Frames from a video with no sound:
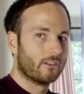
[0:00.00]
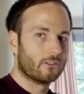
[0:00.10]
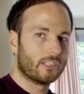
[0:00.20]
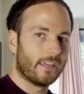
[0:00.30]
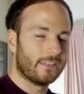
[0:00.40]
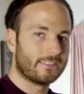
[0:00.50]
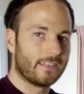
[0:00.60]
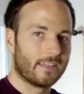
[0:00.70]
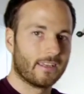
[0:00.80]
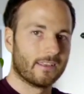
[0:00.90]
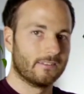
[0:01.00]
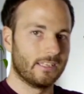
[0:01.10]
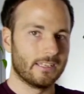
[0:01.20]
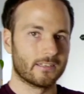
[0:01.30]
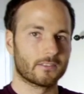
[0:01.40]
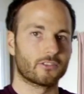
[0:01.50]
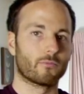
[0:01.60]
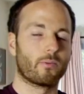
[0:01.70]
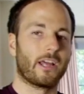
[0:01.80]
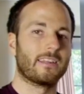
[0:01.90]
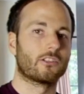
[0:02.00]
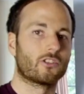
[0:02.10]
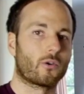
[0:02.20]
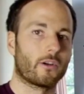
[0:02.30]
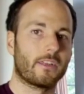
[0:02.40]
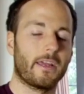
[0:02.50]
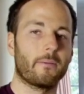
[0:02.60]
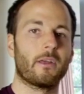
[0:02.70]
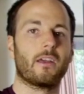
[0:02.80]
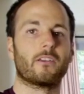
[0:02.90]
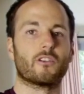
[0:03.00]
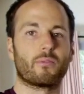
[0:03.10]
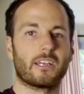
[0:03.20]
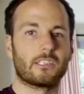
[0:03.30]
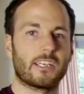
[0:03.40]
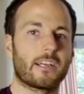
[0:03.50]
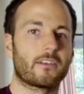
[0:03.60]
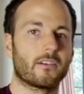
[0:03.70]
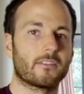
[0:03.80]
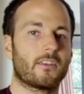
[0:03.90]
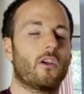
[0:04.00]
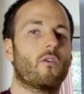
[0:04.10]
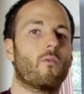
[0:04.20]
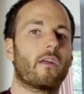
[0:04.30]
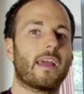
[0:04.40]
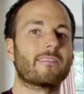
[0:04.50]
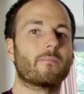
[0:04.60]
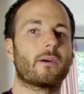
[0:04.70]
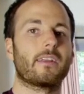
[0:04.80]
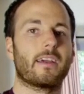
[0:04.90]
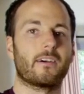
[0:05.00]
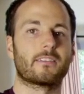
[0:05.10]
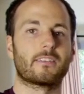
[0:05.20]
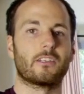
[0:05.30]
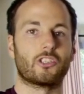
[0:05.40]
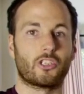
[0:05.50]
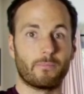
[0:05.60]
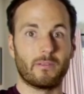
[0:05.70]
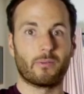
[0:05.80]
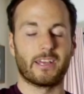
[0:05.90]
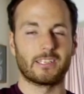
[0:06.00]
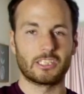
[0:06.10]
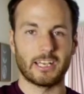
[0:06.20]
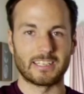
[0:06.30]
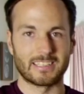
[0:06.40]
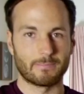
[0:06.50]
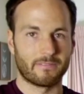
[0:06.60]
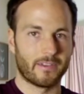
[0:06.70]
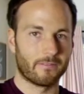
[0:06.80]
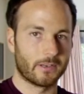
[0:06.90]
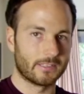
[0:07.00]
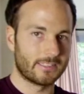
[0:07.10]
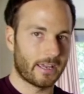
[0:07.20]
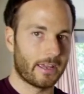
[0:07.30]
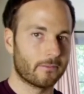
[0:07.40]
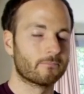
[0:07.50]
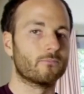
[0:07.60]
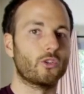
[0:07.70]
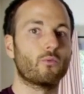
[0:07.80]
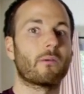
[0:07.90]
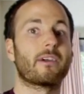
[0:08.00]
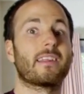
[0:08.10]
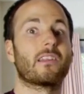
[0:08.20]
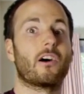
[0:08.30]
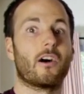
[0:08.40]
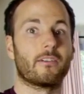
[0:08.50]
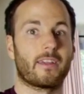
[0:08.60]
you're chasing deals, you're playing the short game, you're playing checkers, while everybody else should be playing chess. That's my favorite saying. You wanna play the long